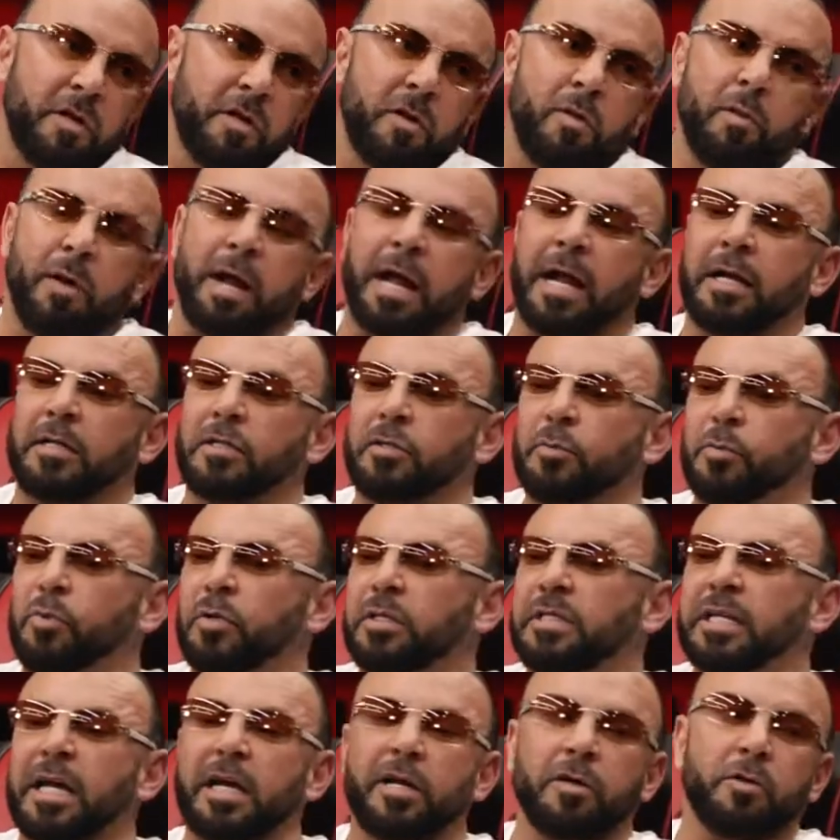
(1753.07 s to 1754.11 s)
You had to
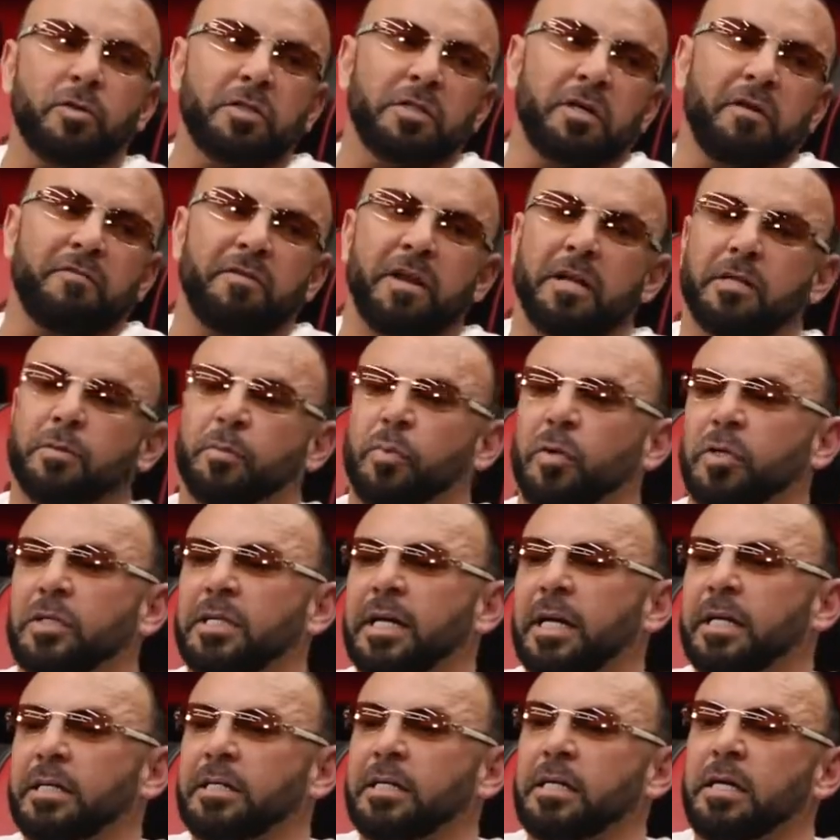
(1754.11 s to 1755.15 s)
protect yourself. You had to
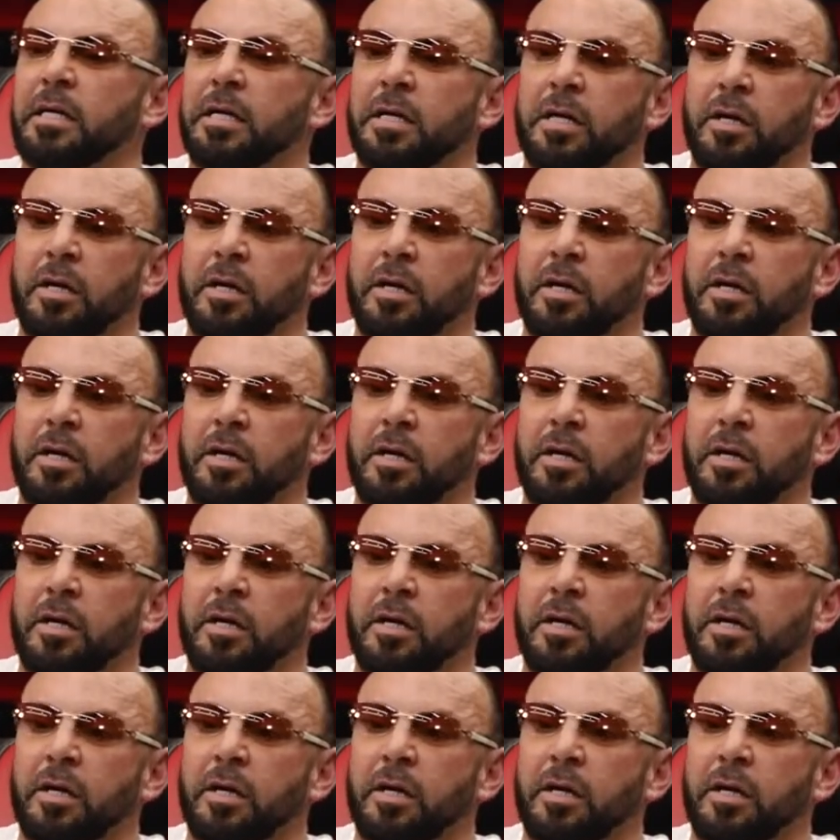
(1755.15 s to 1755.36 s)
protect